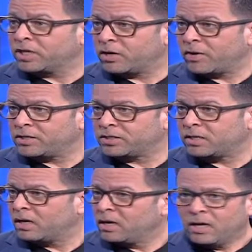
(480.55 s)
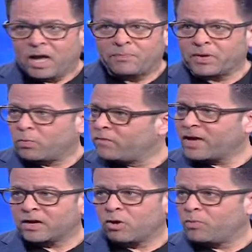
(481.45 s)
generation, yeah. I'm thinking we've
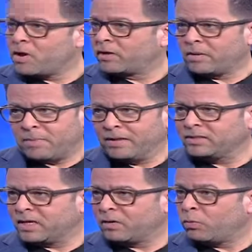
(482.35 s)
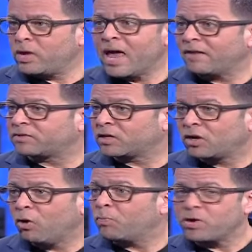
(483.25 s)
got to go beyond that mindset. We have to
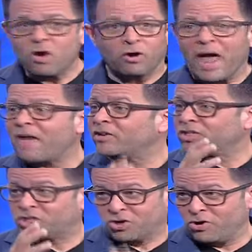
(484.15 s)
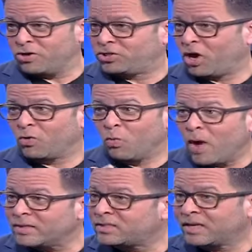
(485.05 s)
go beyond having church on yeah.
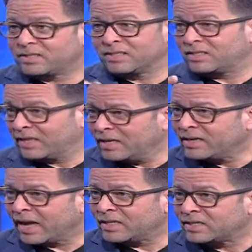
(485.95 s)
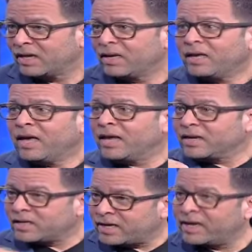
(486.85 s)
Wednesdays and Sundays yeah.
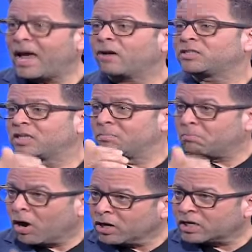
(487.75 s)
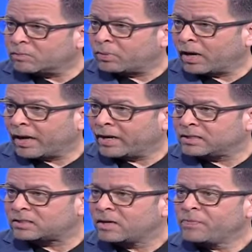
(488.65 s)
and get out into the marketplace